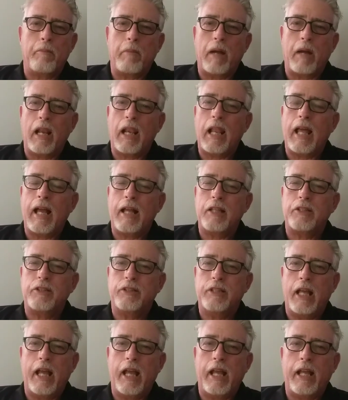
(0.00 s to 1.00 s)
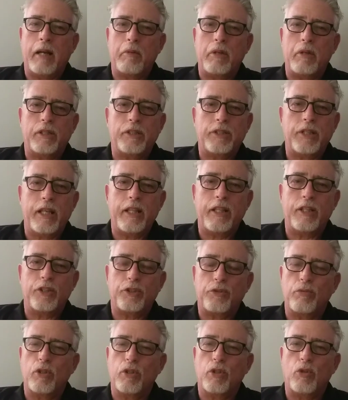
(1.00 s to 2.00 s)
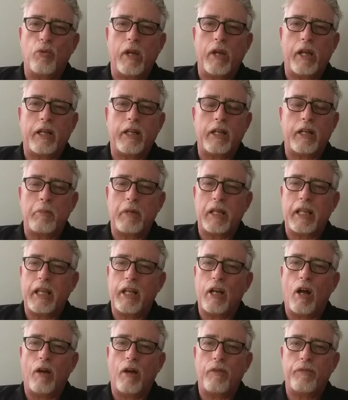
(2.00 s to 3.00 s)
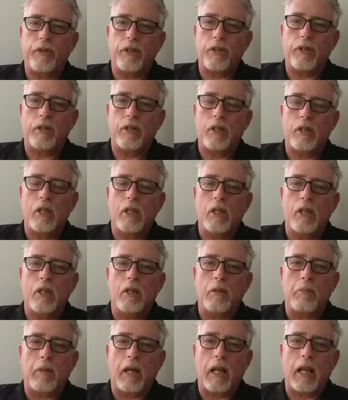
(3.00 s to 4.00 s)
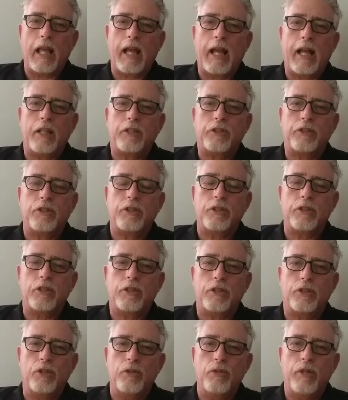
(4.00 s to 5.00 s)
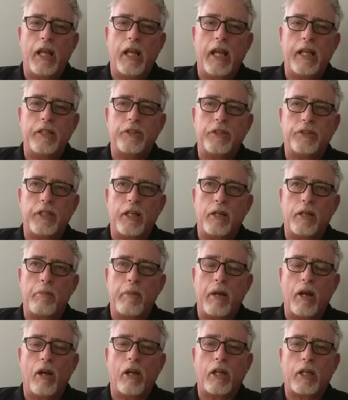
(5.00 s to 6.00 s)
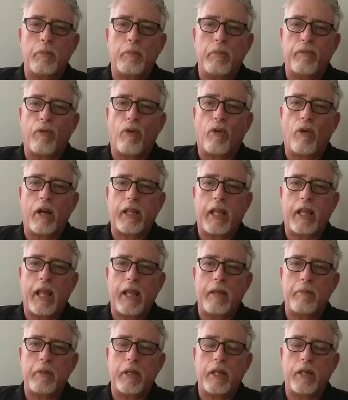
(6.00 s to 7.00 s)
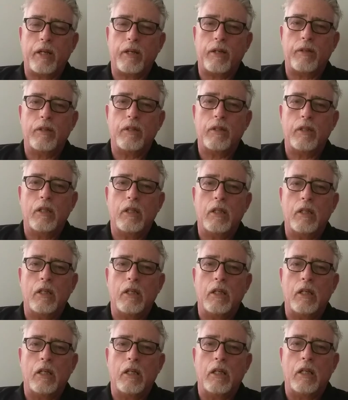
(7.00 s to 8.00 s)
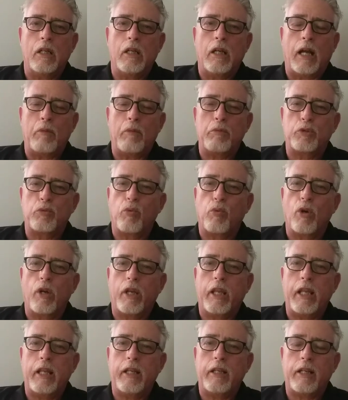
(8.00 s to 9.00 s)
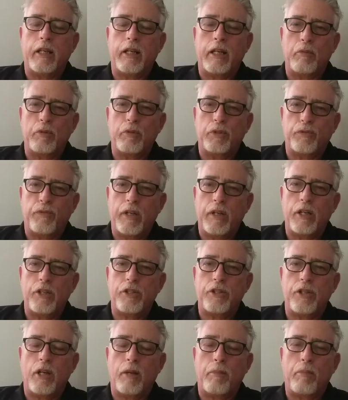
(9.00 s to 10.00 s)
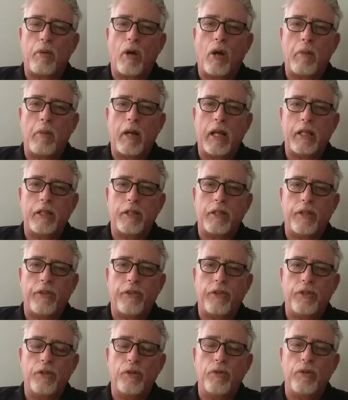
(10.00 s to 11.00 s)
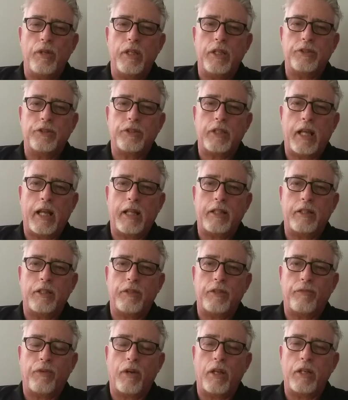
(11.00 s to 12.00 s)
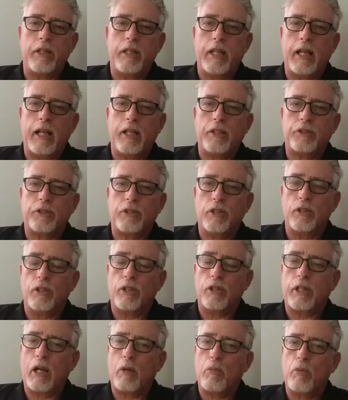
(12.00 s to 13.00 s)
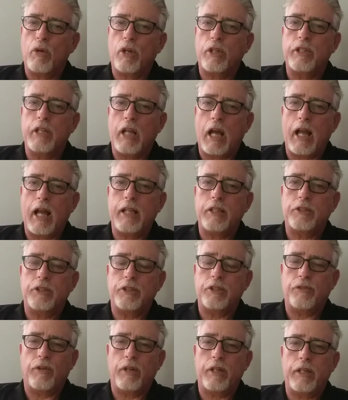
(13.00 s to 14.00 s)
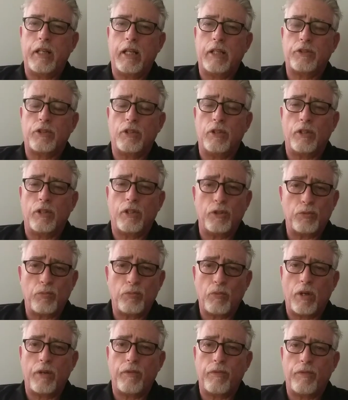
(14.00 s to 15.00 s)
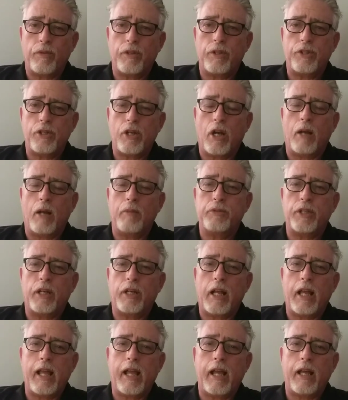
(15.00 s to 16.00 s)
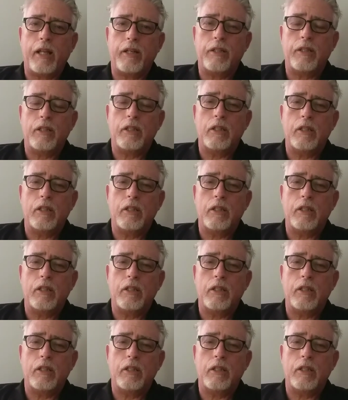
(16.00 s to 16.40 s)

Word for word: My last day, I would say this real quick and I'm gonna get off here. My last 2 days in America before I came here, I was working and I was finishing up all my duties at the front desk clerk. I worked nights. The front desk clerk was one of the jobs that I had